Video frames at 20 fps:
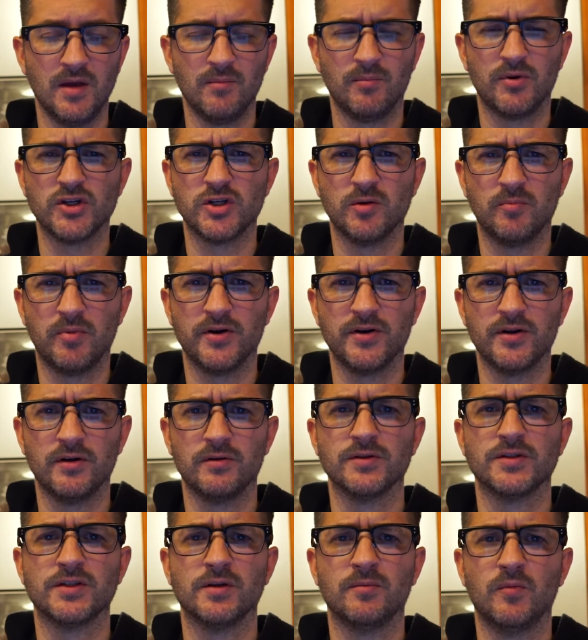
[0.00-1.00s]
Brigitte
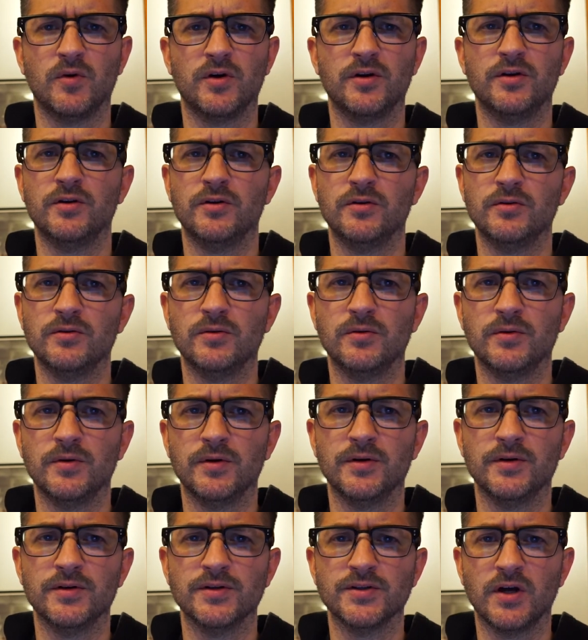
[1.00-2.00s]
Bardot is someone who
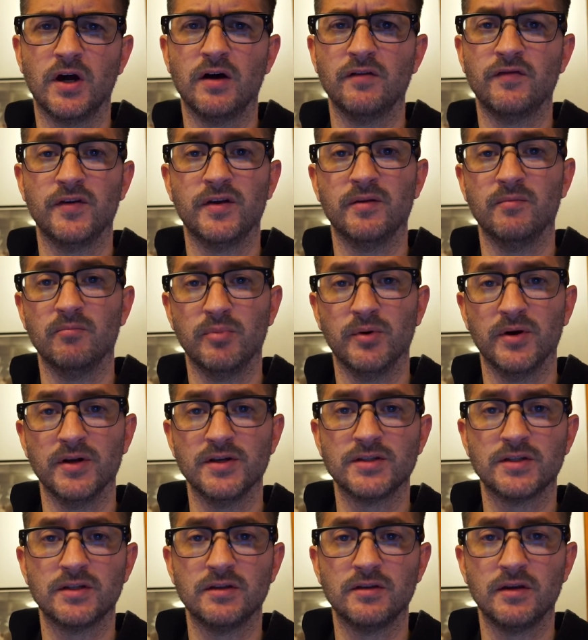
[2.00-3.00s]
is often
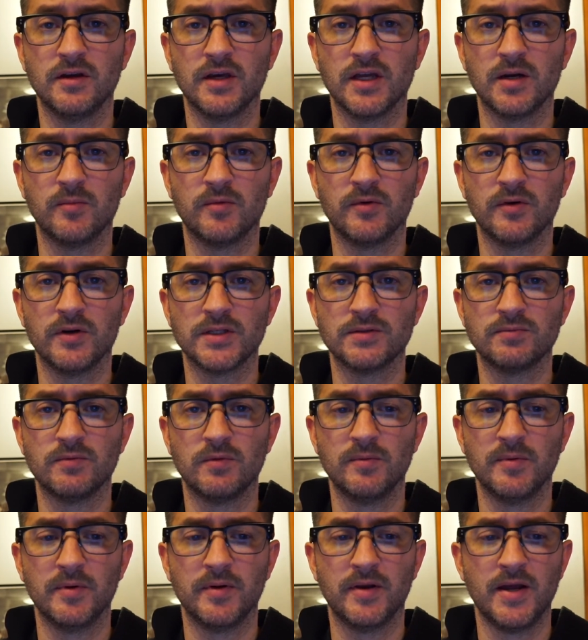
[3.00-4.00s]
embraced in the animal rights
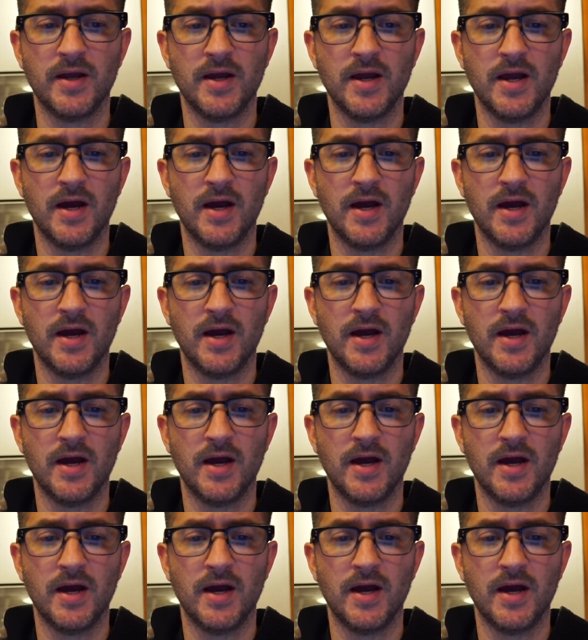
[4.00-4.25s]
movement